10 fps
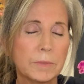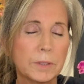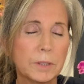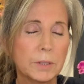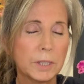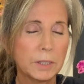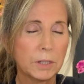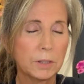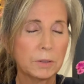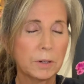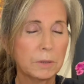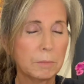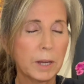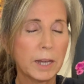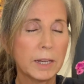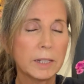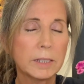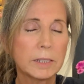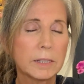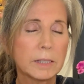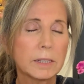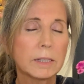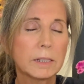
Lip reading: So just at your own pace,